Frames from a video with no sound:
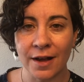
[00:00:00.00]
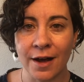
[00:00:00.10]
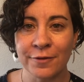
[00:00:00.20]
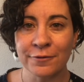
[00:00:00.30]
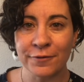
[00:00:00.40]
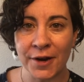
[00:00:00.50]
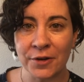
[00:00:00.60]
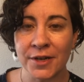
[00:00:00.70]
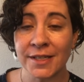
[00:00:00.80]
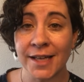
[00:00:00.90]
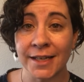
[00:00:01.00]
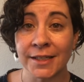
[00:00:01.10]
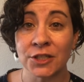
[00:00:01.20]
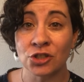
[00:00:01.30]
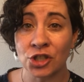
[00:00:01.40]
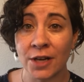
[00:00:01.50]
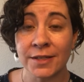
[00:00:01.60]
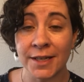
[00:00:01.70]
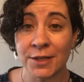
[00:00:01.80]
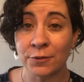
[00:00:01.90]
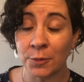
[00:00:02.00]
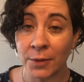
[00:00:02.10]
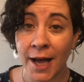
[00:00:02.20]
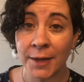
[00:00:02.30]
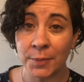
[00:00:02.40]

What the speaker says: unfairness and injustice for black